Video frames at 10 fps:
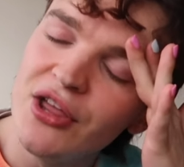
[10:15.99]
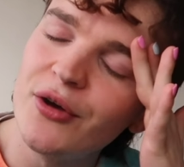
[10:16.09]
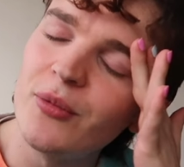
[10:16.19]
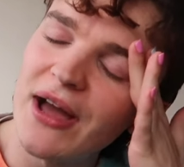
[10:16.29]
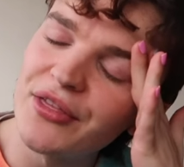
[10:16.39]

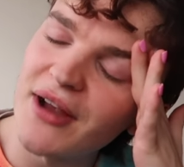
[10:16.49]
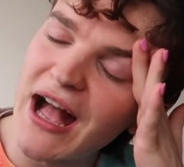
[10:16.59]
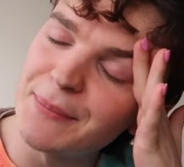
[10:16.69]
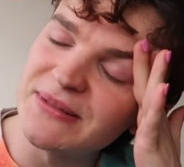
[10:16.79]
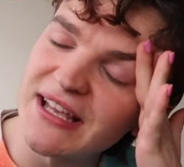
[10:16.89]
The weather
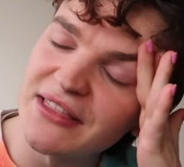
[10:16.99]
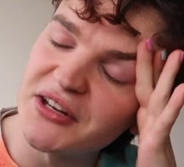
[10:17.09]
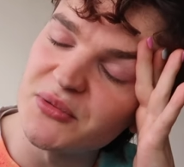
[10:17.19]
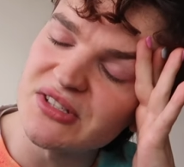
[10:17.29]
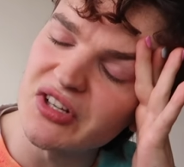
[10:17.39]
app said
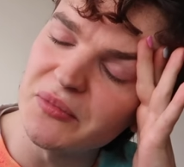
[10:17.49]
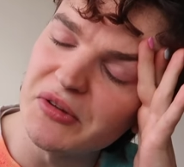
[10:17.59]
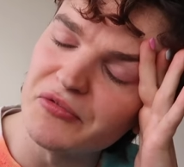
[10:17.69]
that it was gonna be